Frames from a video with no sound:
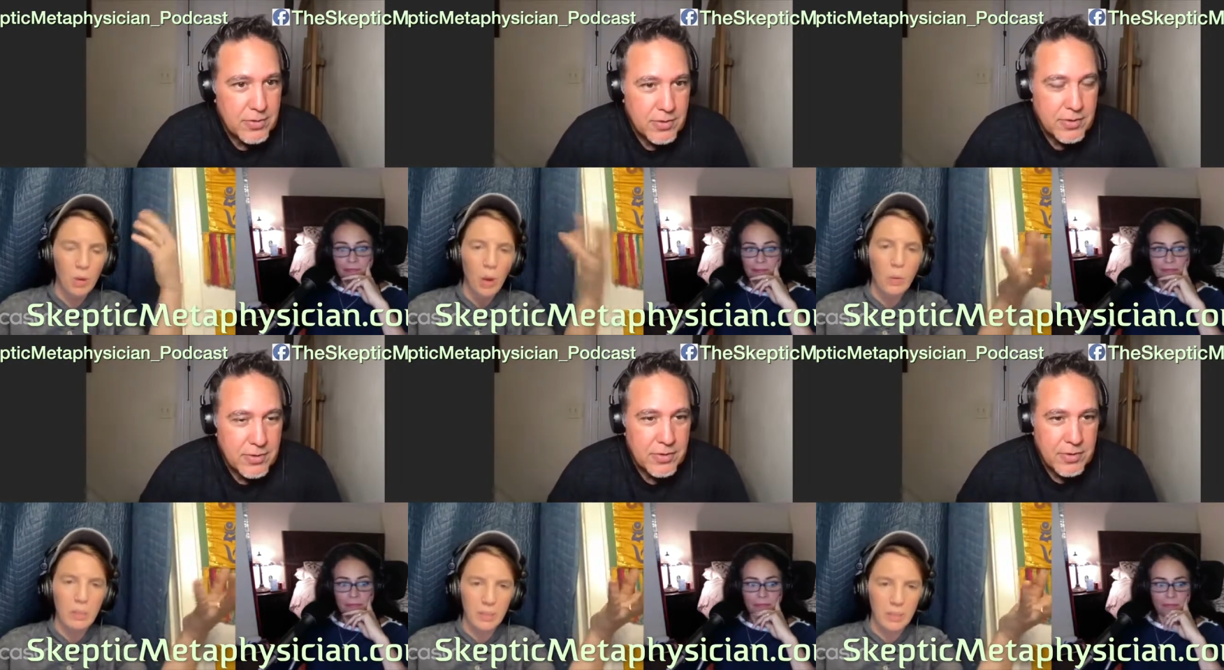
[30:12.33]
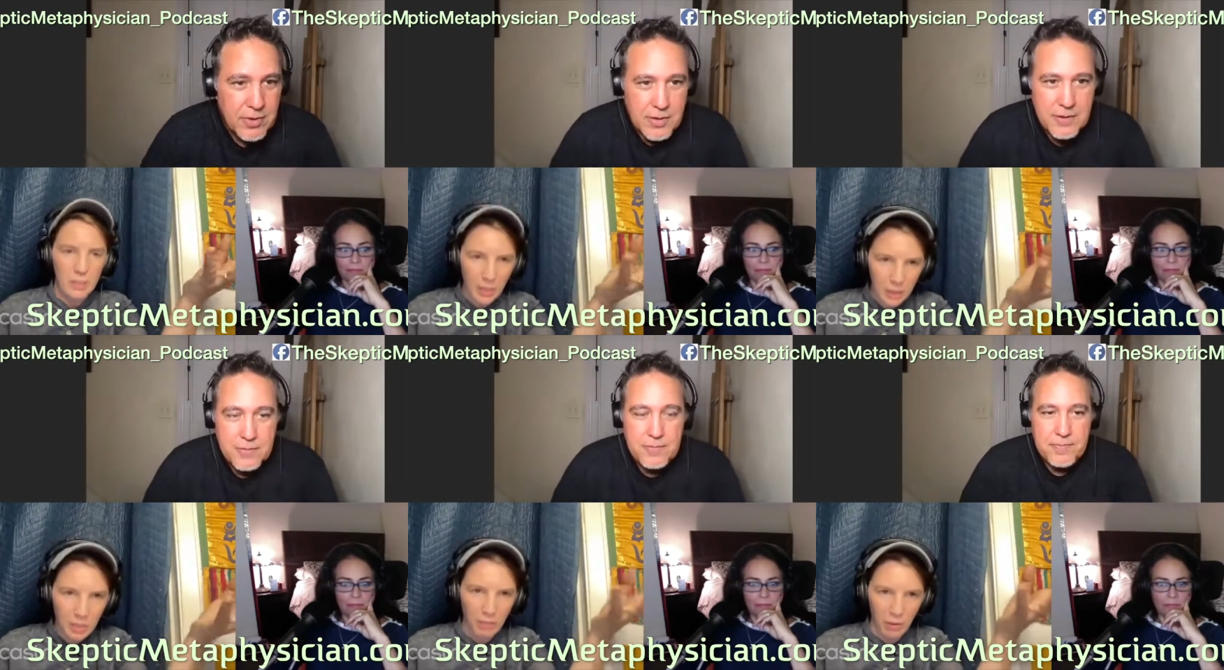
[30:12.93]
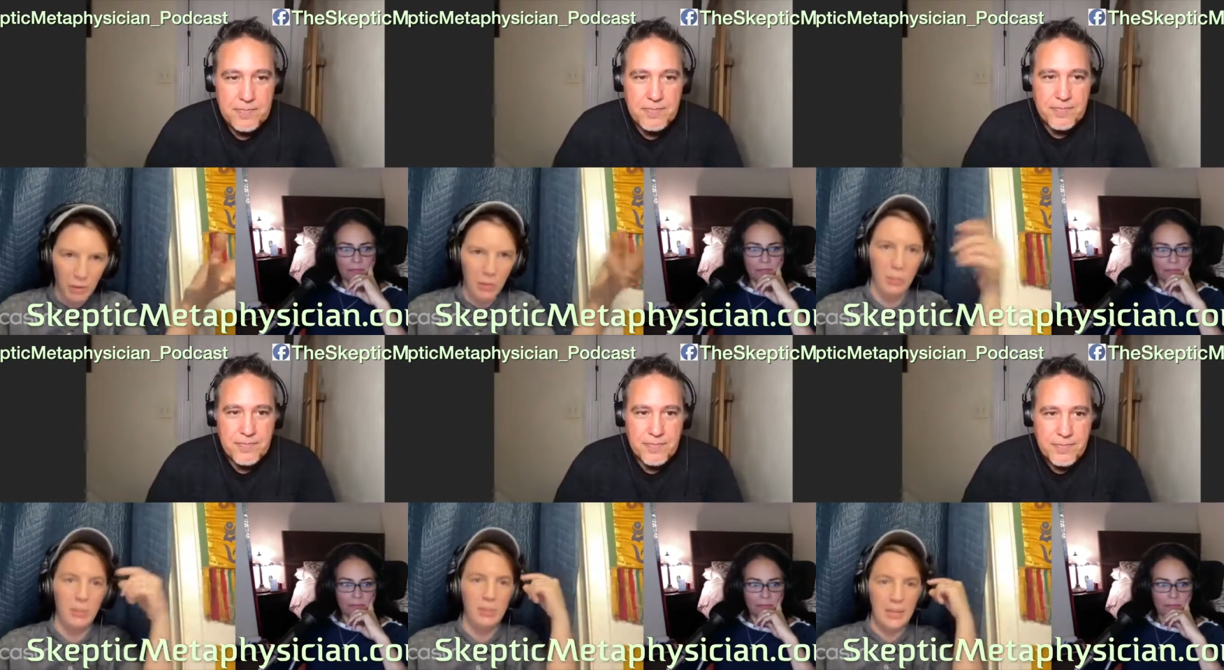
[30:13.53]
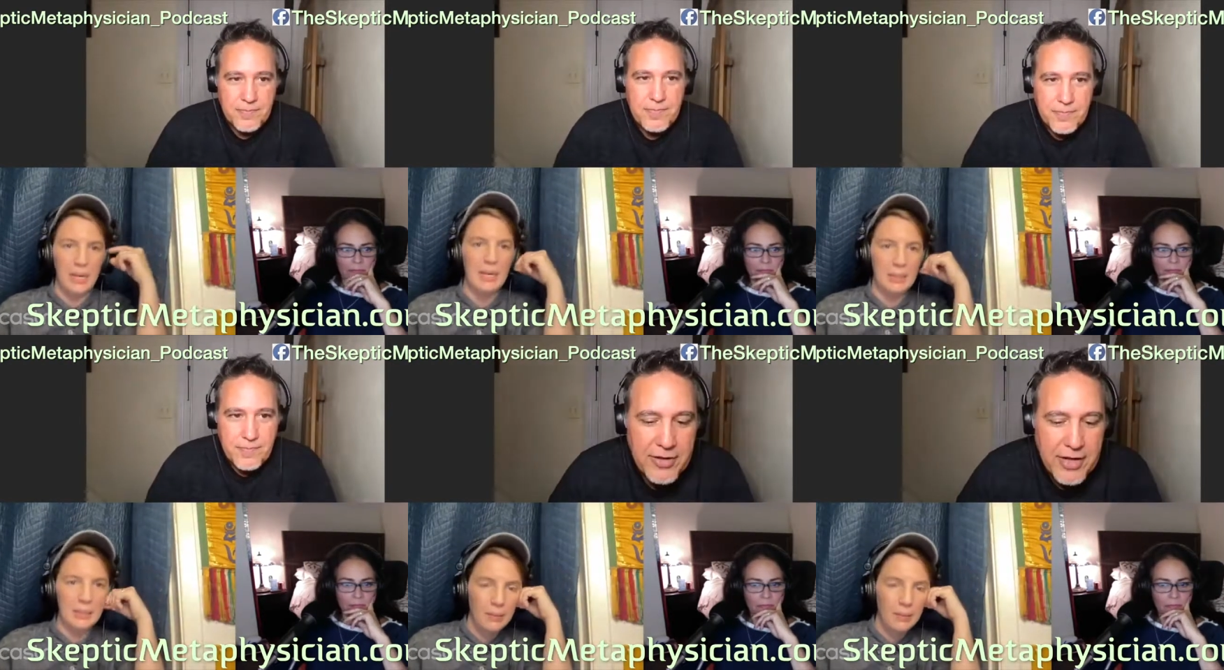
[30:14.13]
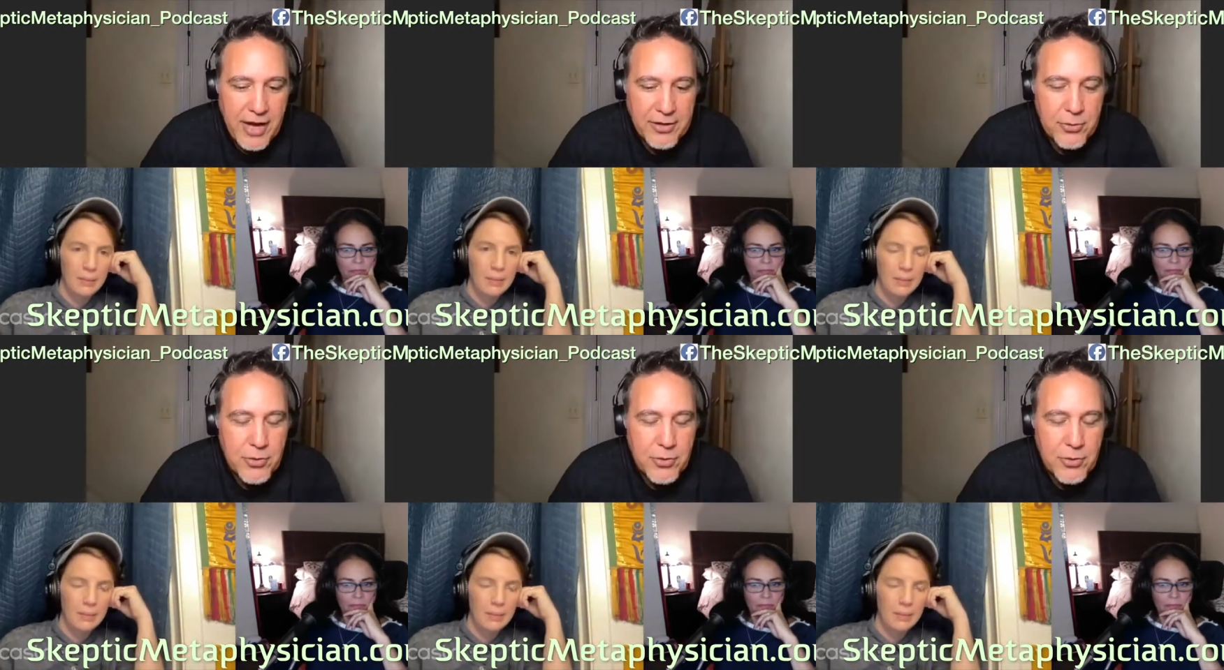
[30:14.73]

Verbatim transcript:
Speaker 1: go into such a vulnerable state.
Speaker 2: And